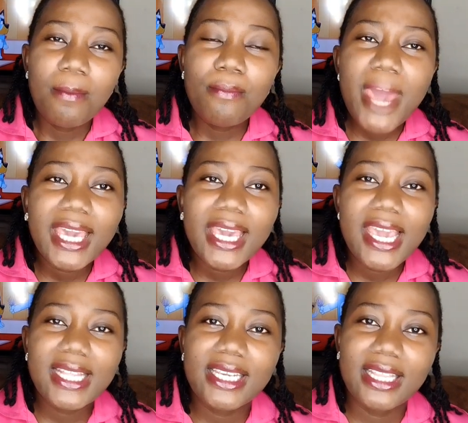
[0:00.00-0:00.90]
Make
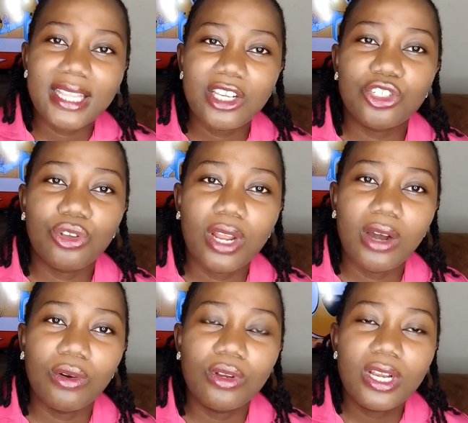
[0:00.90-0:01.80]
it
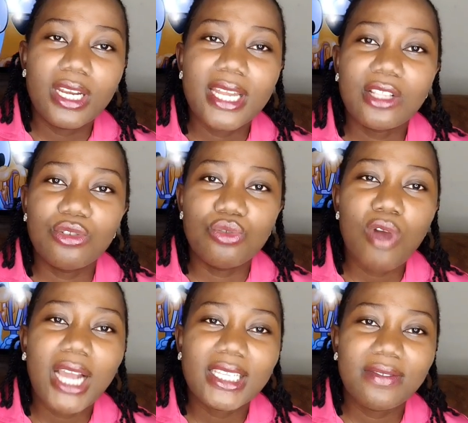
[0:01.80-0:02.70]
intentional that you
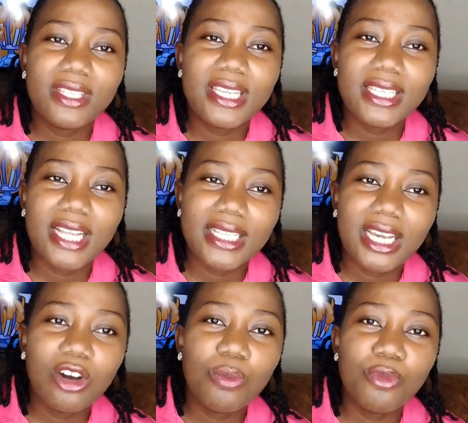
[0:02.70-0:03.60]
do activities that
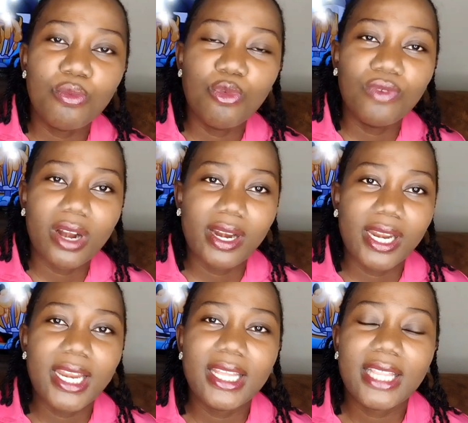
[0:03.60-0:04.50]
help you move around
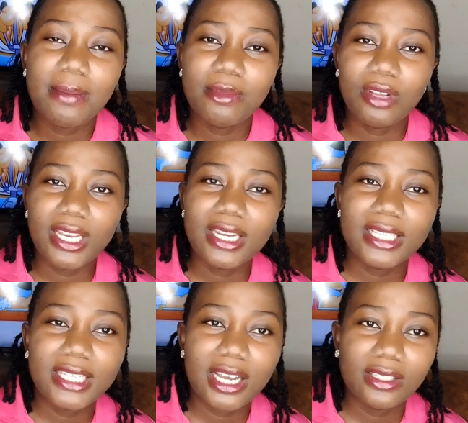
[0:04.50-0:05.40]
anytime you get
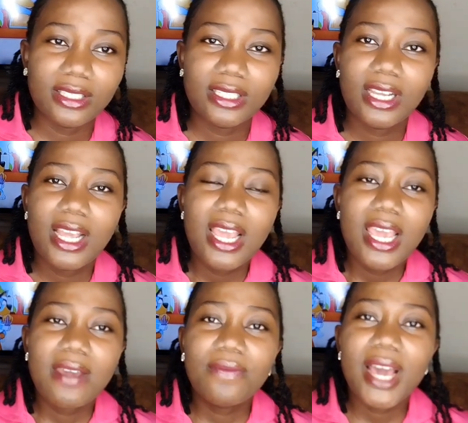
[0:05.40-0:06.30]
the chance.
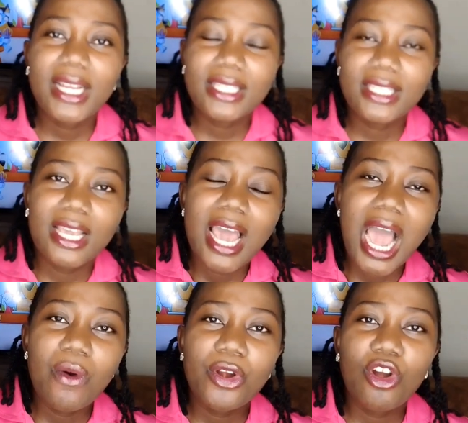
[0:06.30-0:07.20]
In fact,
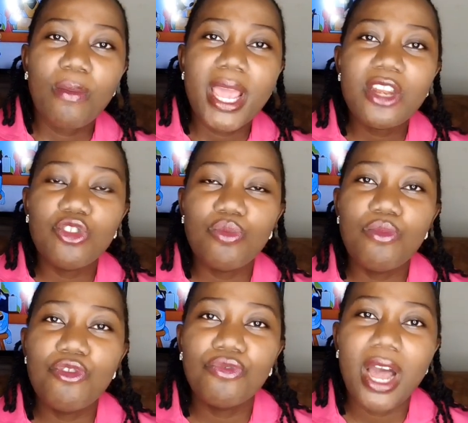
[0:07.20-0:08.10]
I would recommend you
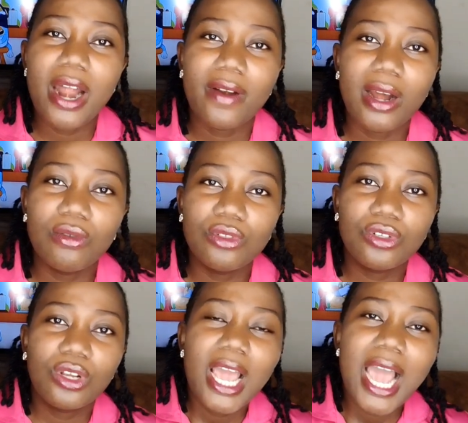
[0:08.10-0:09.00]
move around
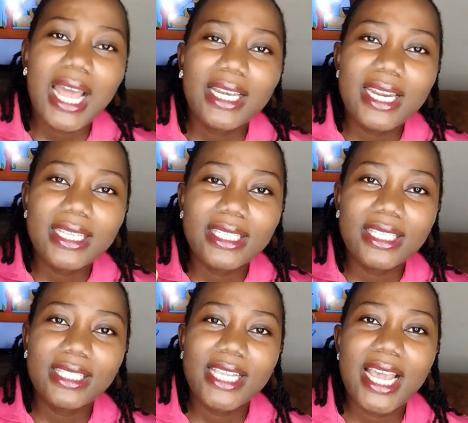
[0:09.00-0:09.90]
at least
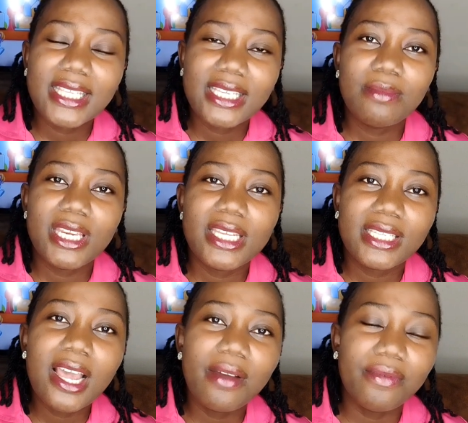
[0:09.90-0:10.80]
30
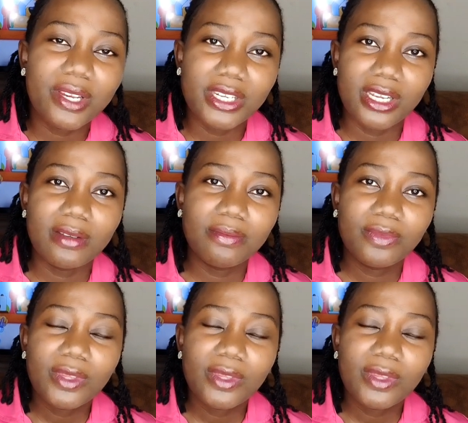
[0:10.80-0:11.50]
minutes every day.